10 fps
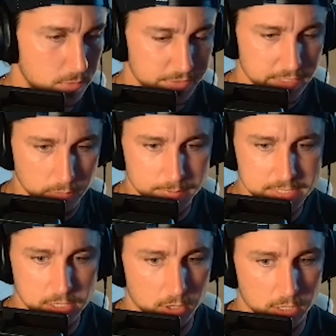One thing we've been
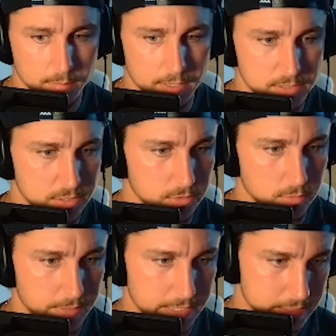talking about
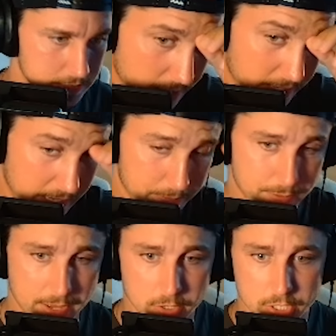too is getting
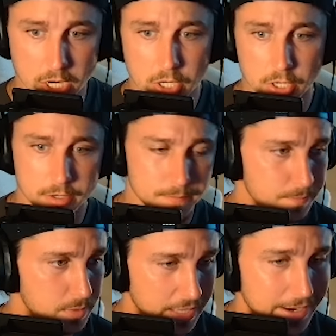better, younger
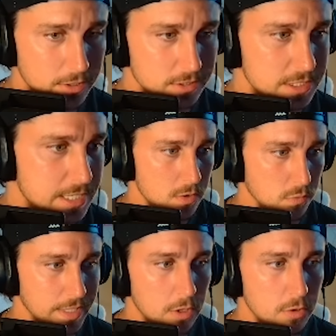players,
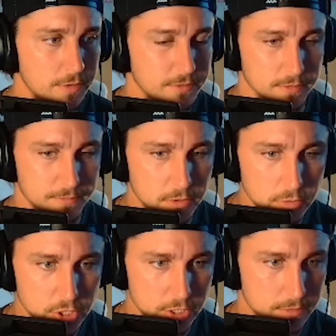reloading for the
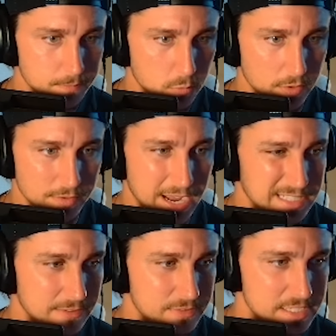future. We have
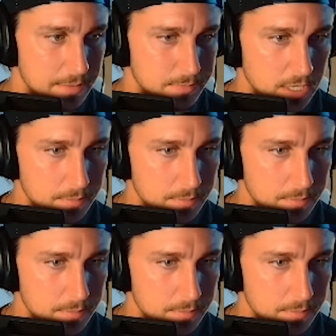guys that have stepped up.